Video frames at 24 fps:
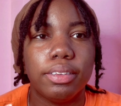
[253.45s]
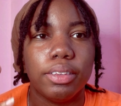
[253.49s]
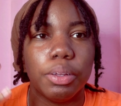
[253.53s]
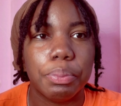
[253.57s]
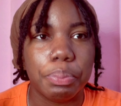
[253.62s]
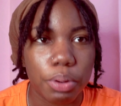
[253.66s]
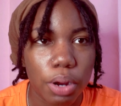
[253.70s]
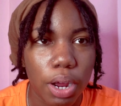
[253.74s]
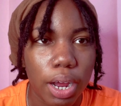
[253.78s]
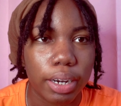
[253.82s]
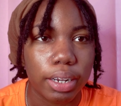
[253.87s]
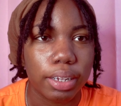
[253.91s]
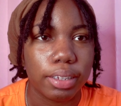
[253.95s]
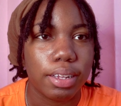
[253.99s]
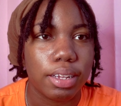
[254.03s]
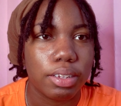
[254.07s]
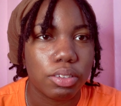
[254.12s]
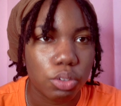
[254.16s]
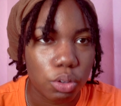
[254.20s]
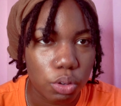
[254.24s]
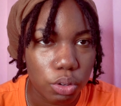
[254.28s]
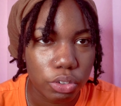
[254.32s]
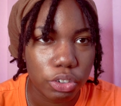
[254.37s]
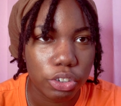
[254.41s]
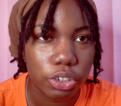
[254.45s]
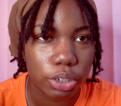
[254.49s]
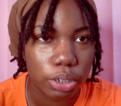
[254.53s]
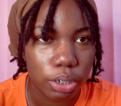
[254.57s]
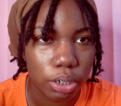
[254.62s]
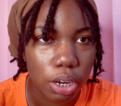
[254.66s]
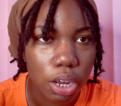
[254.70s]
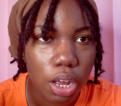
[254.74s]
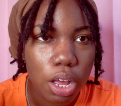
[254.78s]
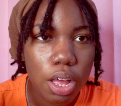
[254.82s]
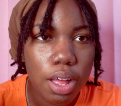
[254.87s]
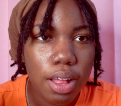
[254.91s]
the product that's on
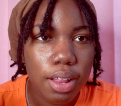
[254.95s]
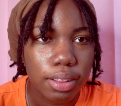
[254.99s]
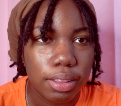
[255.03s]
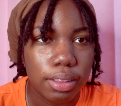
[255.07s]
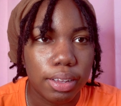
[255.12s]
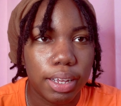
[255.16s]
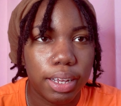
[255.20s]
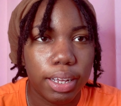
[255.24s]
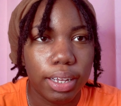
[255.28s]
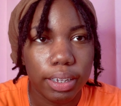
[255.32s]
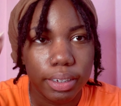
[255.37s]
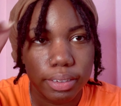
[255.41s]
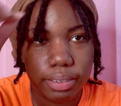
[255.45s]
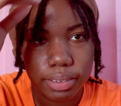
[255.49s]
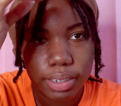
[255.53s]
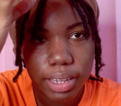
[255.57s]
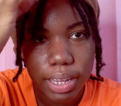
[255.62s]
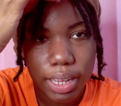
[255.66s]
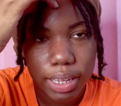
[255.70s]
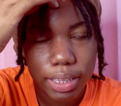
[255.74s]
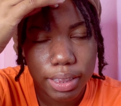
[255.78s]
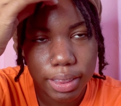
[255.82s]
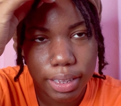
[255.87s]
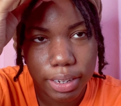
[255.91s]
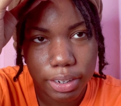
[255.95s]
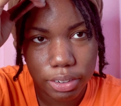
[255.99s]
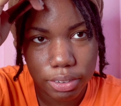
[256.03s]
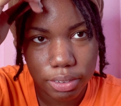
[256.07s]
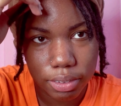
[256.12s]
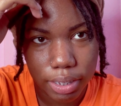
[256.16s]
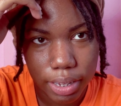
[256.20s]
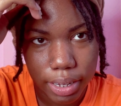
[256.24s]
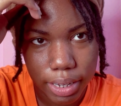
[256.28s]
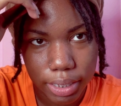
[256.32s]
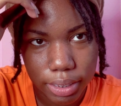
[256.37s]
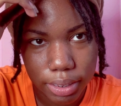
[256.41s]
your locks,
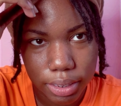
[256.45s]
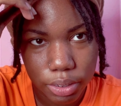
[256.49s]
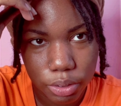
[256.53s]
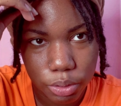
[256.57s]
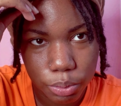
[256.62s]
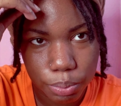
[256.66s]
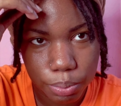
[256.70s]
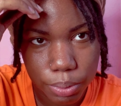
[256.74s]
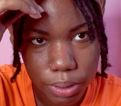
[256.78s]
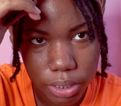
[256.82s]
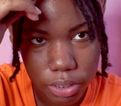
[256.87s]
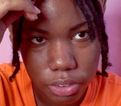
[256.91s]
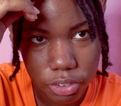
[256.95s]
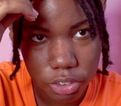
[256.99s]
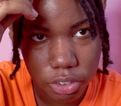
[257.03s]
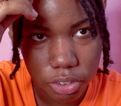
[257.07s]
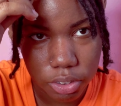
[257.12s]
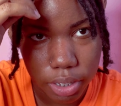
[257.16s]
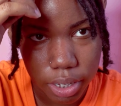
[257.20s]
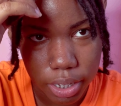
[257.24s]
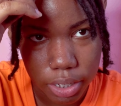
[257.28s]
there's there'll be just